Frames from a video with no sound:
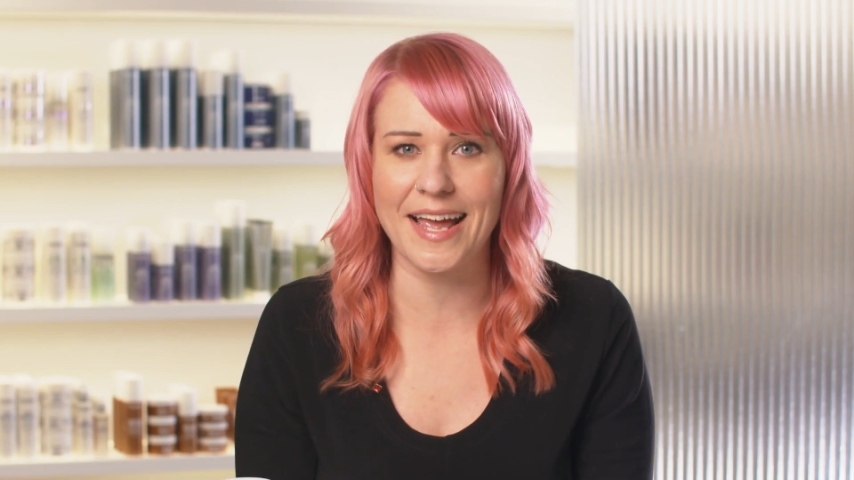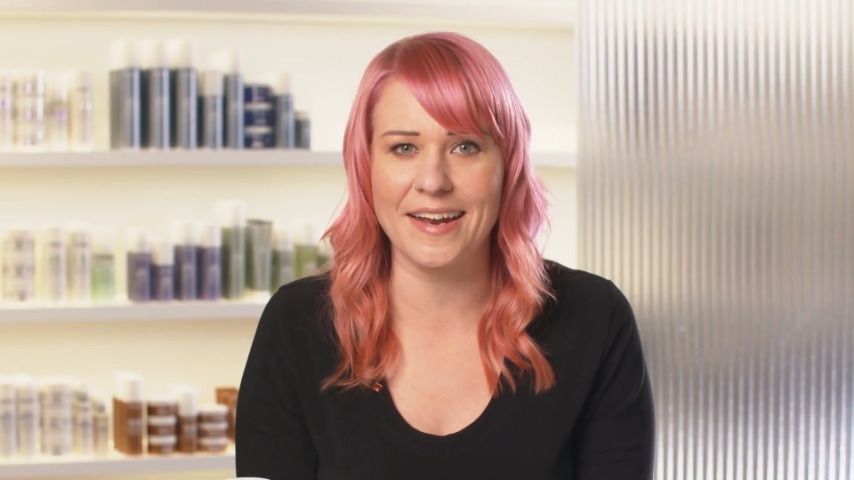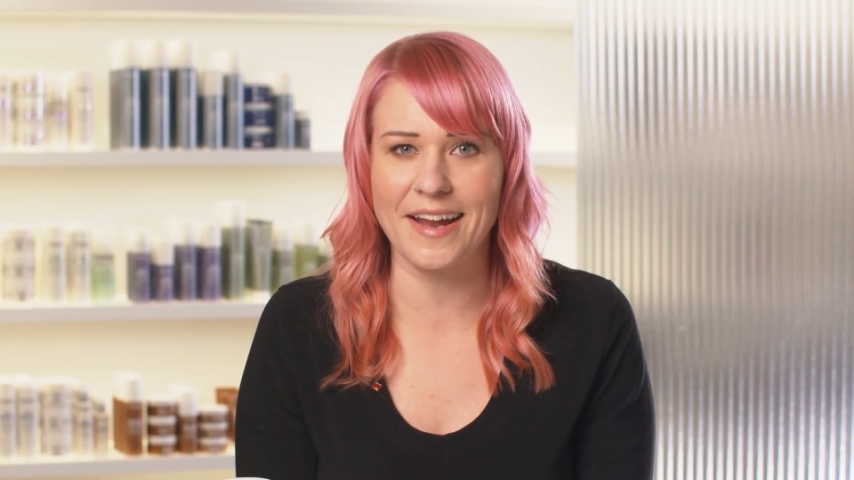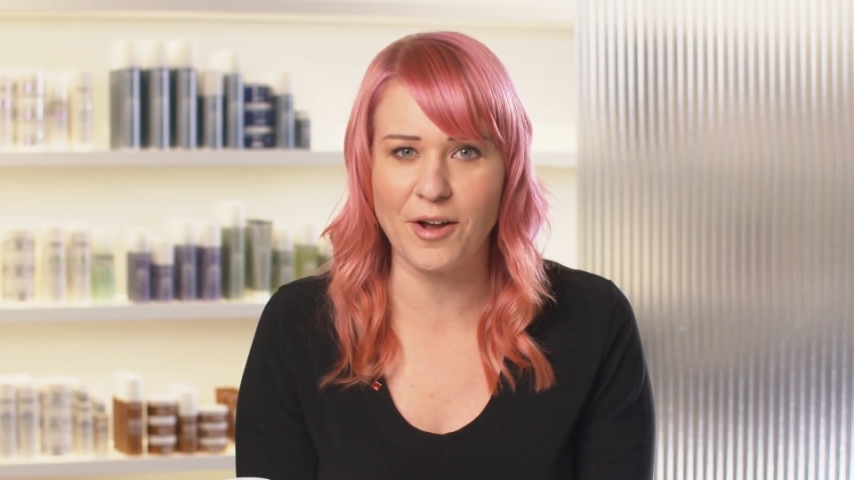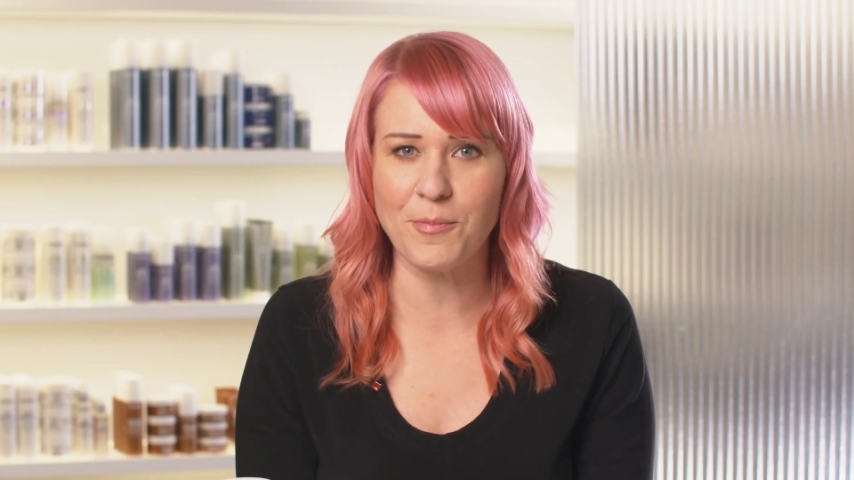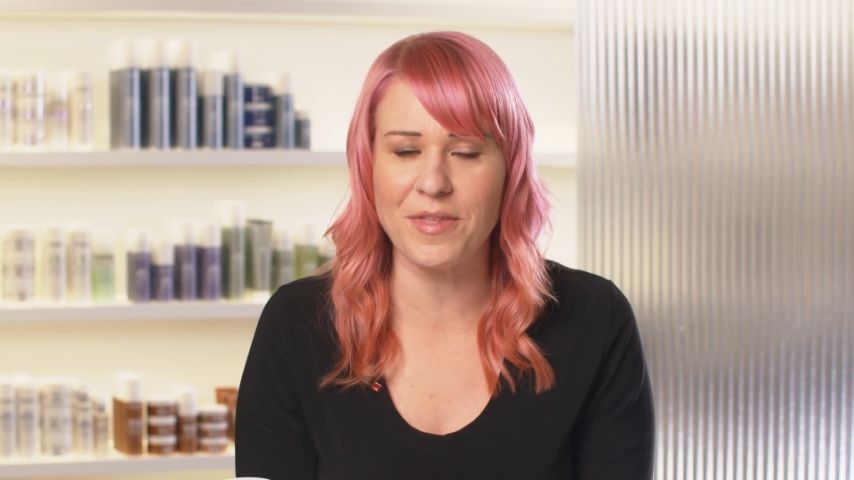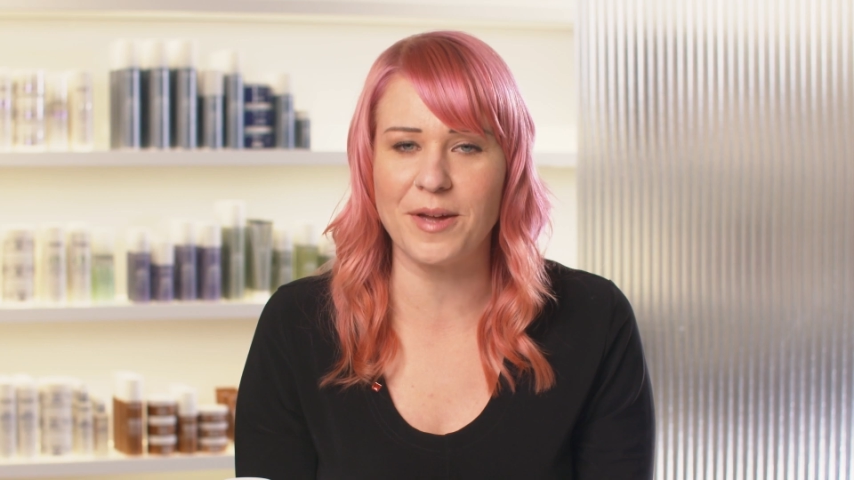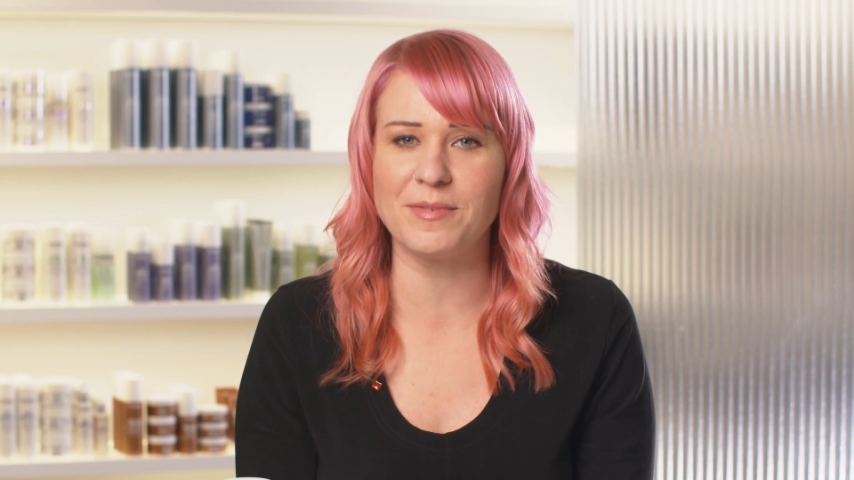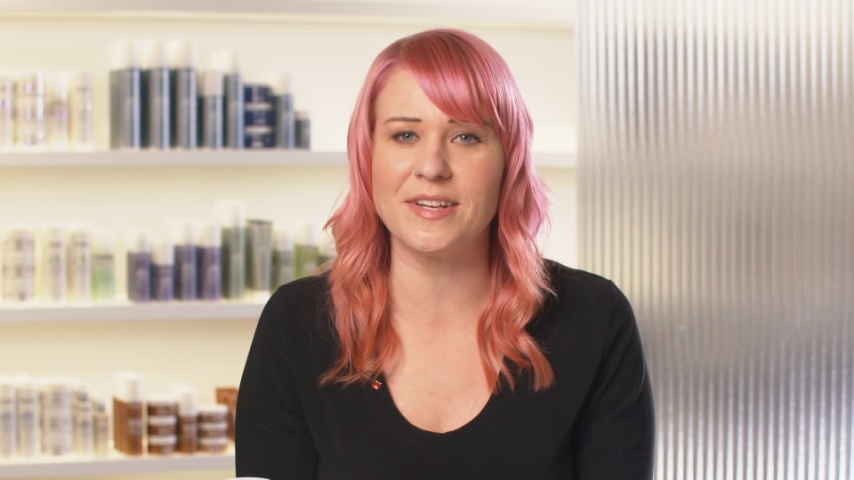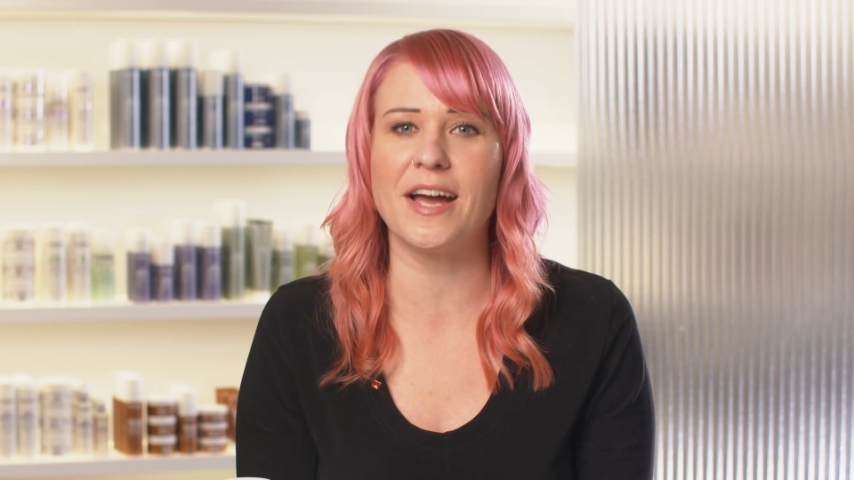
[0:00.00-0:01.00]
and help
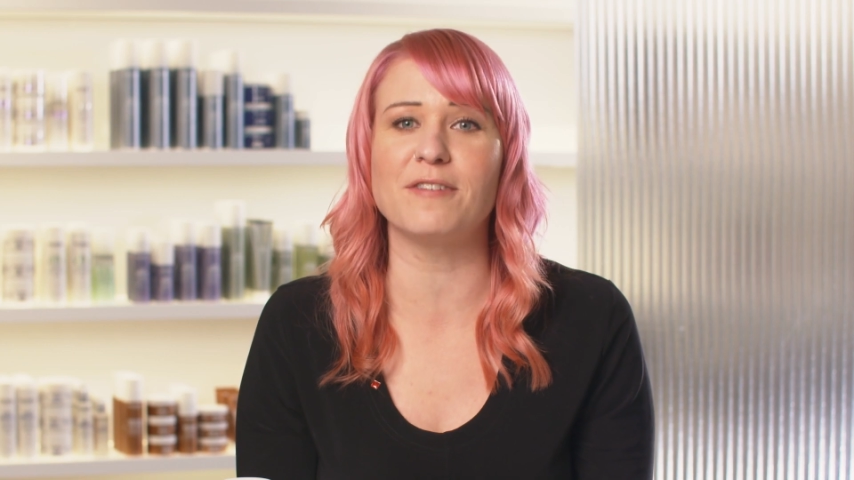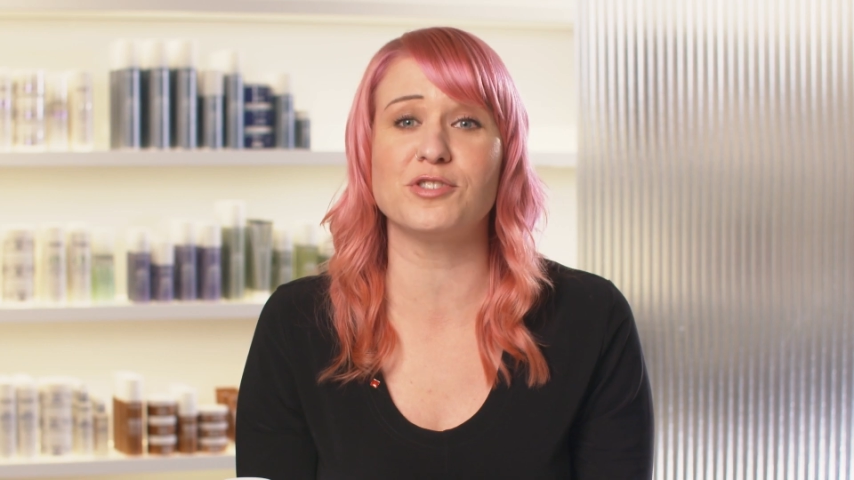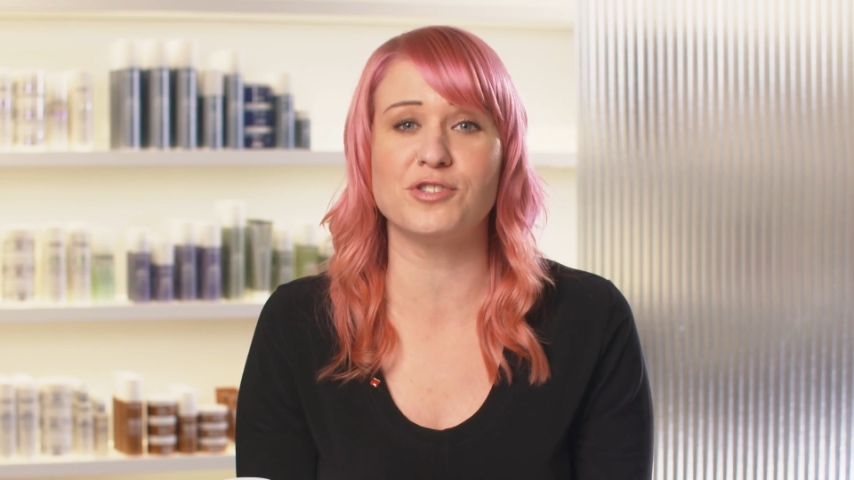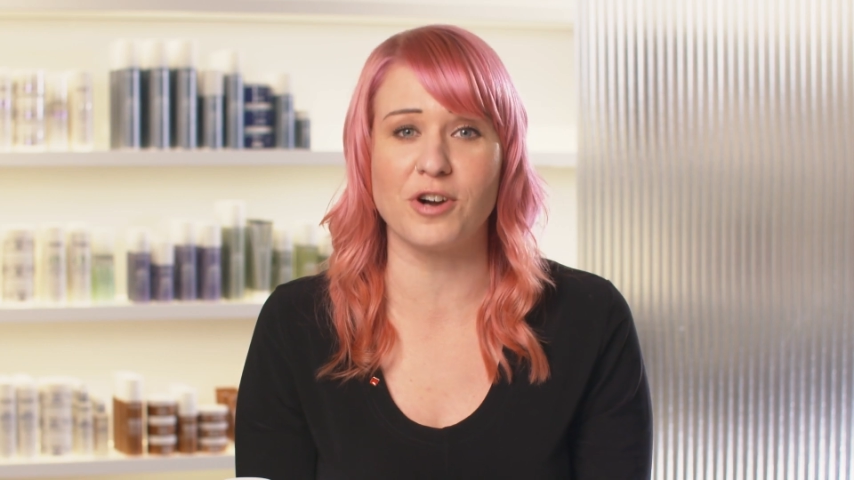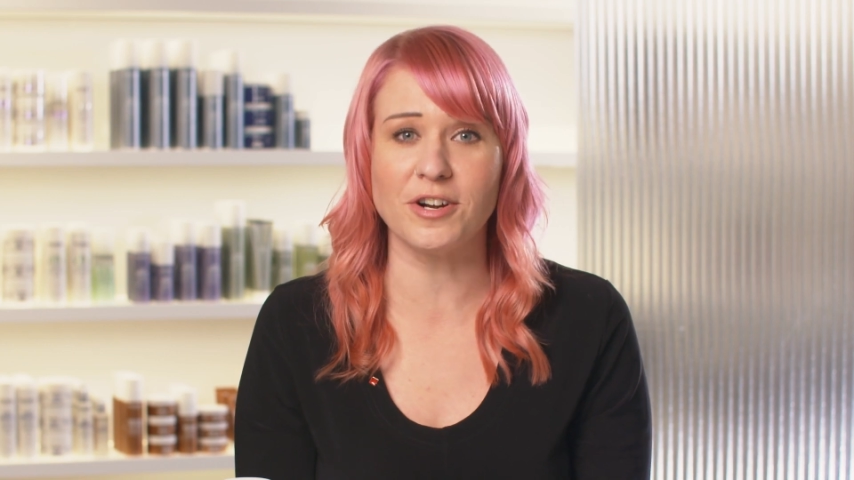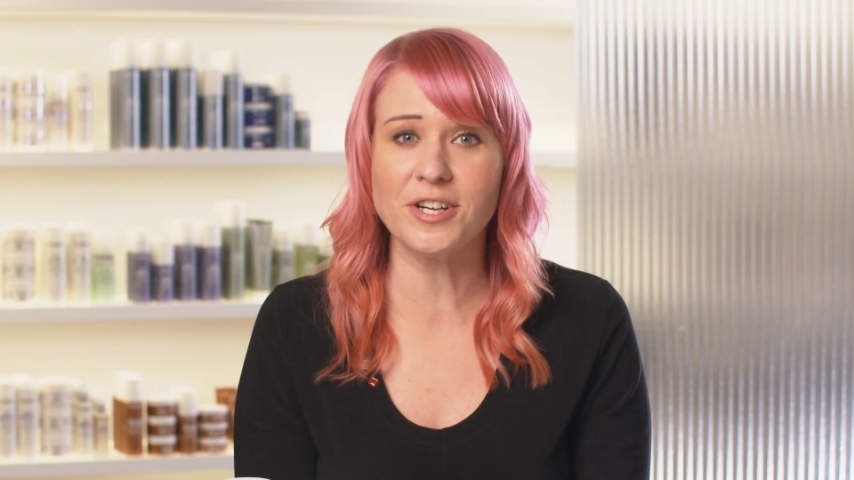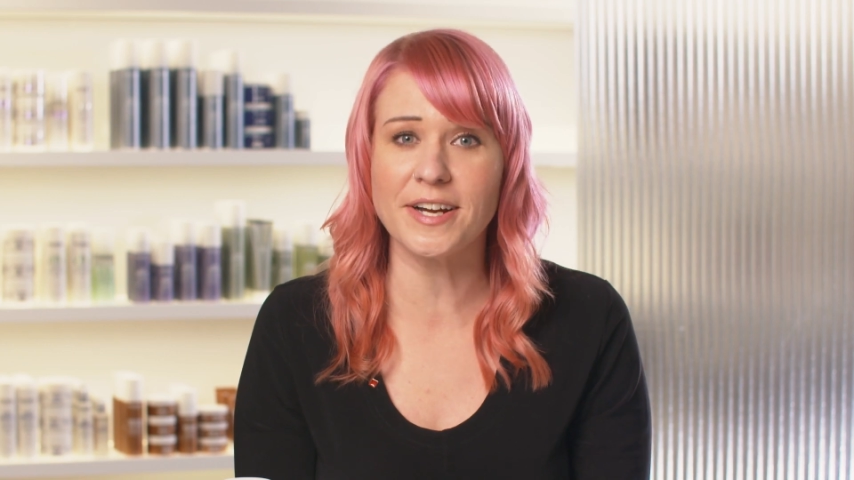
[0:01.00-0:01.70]
them to have stronger